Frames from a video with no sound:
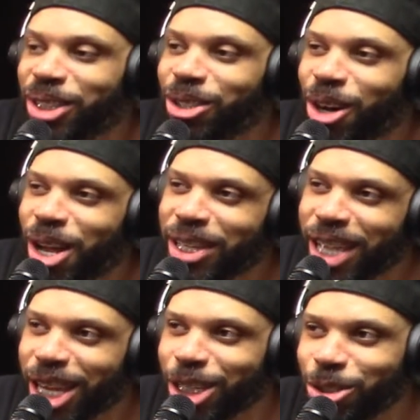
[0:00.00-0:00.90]
So all he
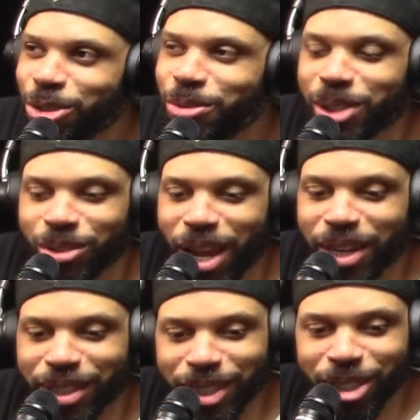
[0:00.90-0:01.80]
had to do was try
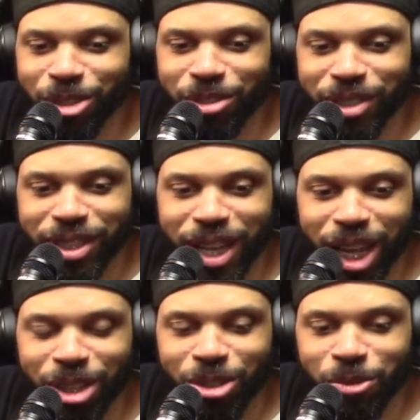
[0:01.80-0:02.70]
to kill
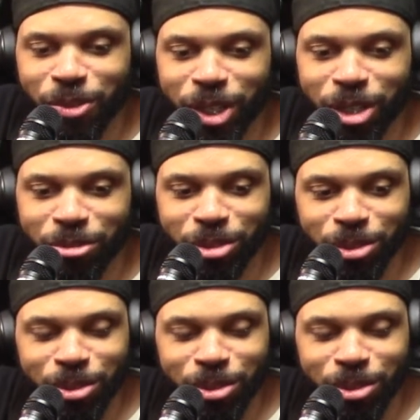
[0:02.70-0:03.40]
Gaetano for him to,